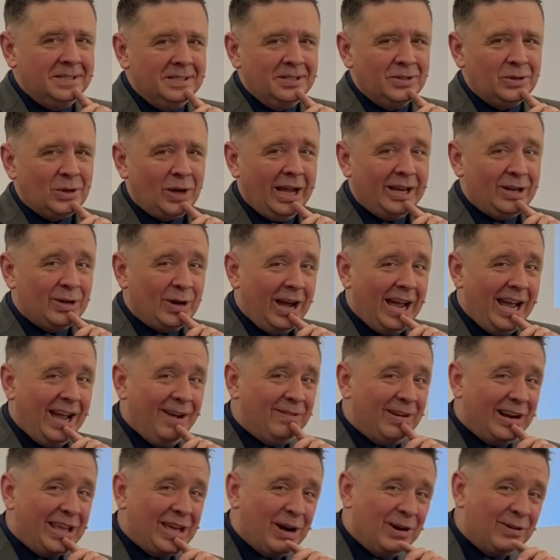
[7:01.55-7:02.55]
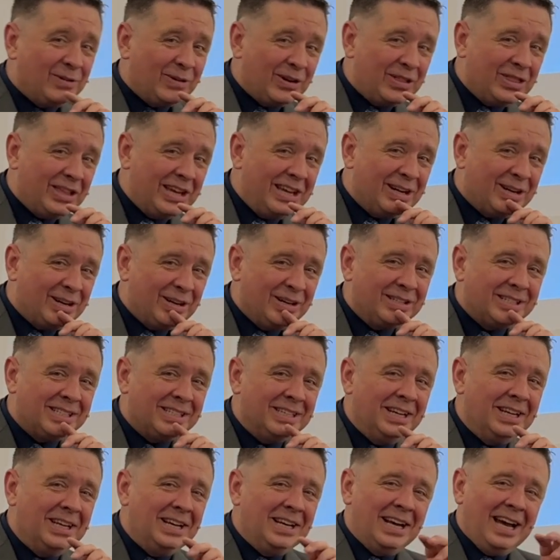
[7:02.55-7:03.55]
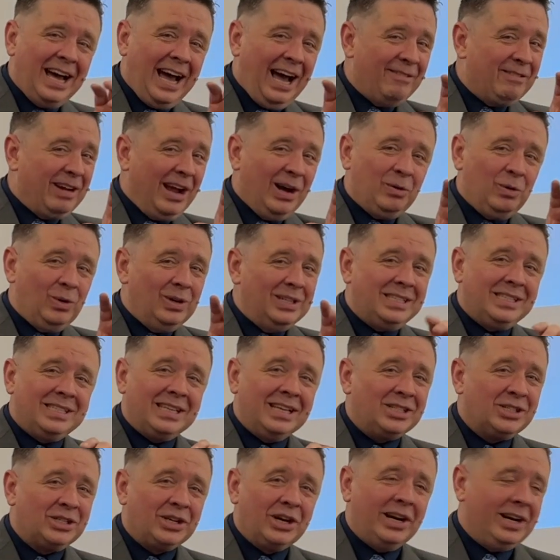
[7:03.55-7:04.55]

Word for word: Do I, do I have any overthinkers? I've got one sister